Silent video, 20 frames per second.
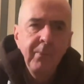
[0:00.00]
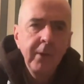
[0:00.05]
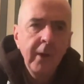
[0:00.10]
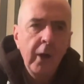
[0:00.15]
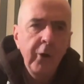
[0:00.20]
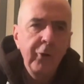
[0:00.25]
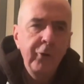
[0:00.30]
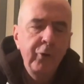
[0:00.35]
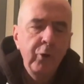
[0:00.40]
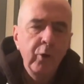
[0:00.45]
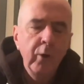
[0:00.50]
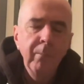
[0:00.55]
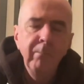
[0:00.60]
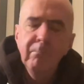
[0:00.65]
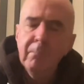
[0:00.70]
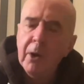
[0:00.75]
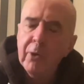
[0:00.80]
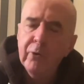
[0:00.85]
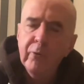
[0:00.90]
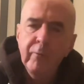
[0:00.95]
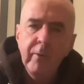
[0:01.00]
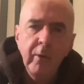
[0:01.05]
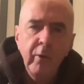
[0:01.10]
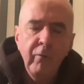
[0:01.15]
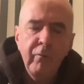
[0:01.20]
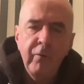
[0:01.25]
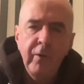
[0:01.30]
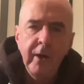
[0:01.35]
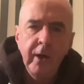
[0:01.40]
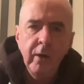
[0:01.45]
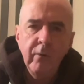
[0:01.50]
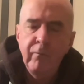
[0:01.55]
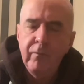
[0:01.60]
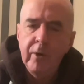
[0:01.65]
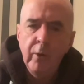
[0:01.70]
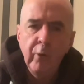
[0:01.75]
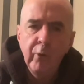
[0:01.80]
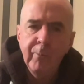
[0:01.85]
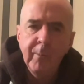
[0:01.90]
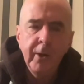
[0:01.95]
I struggled massively with fear. Fear
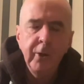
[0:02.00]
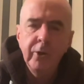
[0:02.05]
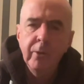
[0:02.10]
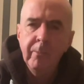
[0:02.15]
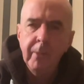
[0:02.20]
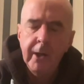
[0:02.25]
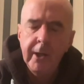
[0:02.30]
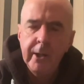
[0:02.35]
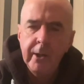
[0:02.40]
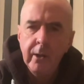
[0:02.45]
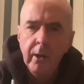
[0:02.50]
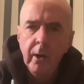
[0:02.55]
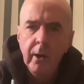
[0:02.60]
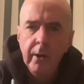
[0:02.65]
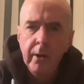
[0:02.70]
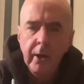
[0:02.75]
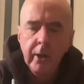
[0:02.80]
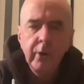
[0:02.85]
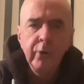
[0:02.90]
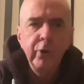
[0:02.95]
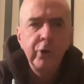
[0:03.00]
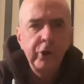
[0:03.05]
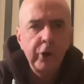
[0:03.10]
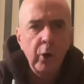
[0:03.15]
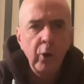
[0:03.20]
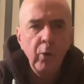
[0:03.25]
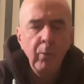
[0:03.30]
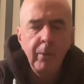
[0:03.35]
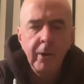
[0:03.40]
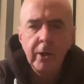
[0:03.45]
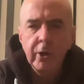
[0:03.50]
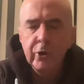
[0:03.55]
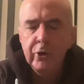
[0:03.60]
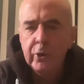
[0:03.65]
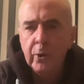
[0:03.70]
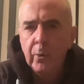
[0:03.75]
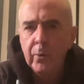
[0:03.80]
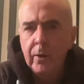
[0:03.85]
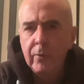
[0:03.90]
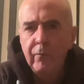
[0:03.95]
was my domain. It controlled me. It
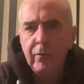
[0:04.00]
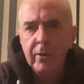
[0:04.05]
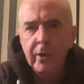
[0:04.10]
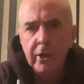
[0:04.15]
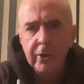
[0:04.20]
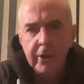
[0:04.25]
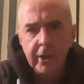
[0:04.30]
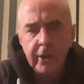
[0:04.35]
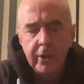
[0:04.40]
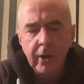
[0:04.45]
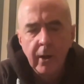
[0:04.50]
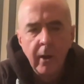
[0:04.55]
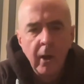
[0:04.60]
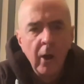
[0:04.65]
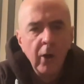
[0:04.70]
controlled everything I did.